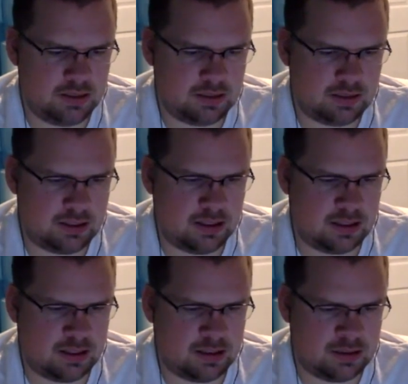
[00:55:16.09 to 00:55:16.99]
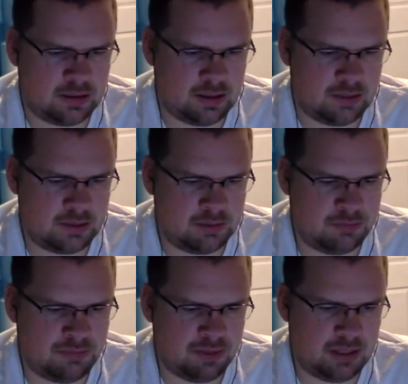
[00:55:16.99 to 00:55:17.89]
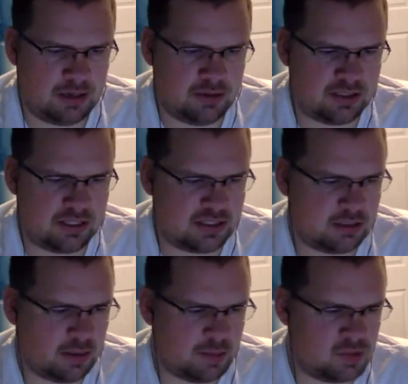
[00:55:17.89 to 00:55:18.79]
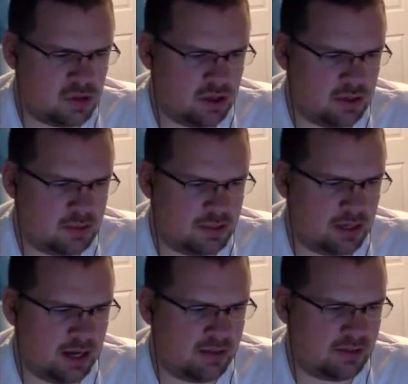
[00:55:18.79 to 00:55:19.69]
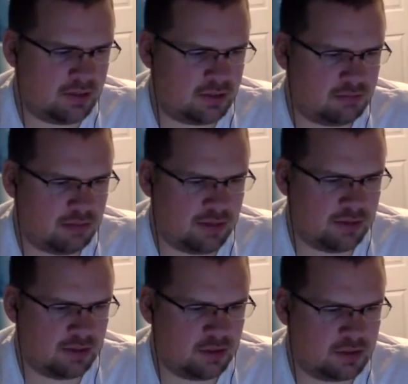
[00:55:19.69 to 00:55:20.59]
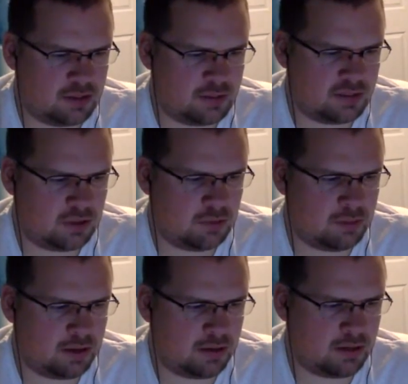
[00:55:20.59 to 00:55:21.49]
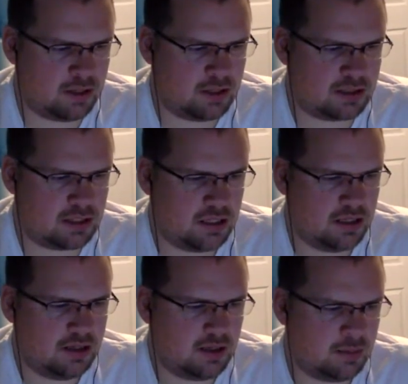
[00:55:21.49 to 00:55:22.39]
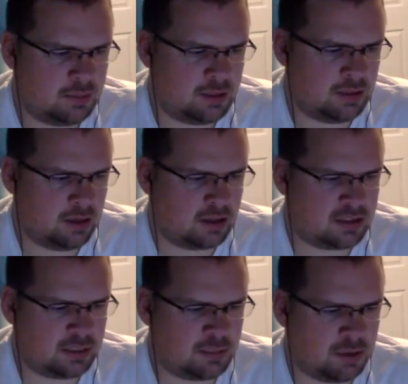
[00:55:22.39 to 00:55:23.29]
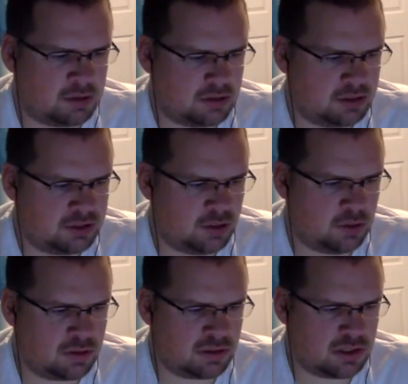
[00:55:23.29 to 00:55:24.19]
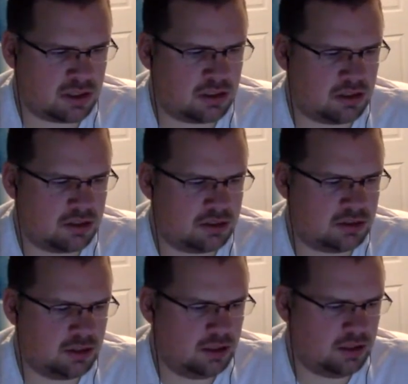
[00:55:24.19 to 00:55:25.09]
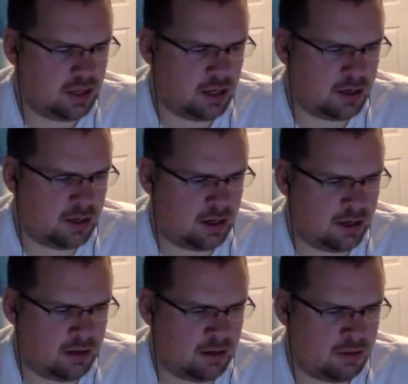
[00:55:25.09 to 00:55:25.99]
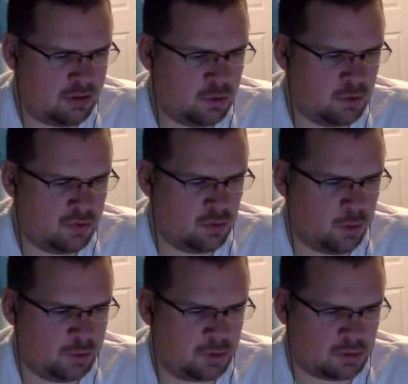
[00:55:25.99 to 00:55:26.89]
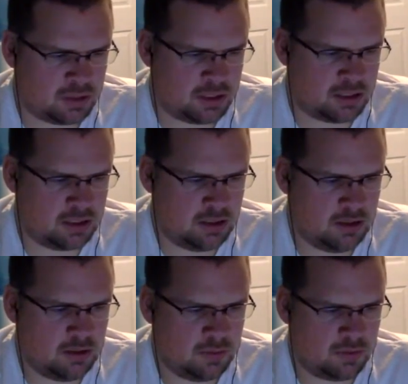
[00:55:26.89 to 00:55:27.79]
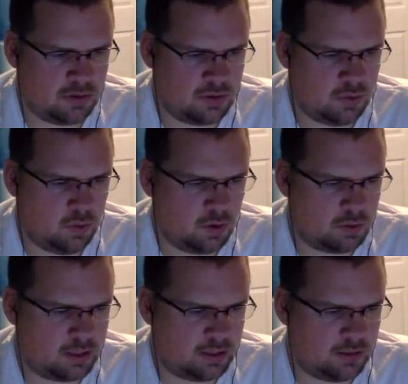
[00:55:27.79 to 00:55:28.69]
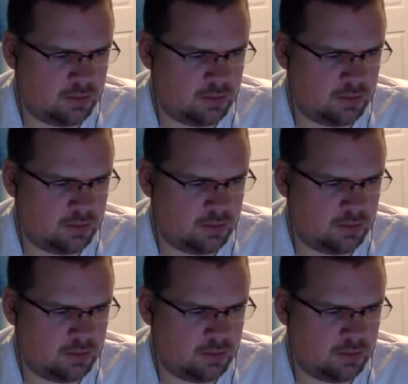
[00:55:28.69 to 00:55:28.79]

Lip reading: Keenan Allen. I mean, I don't know. He's got some opportunity, but I think your team's still better than his. I mean, I'll take Barkley, Jones, Thielen, and the new reformed Reed with the new quarterback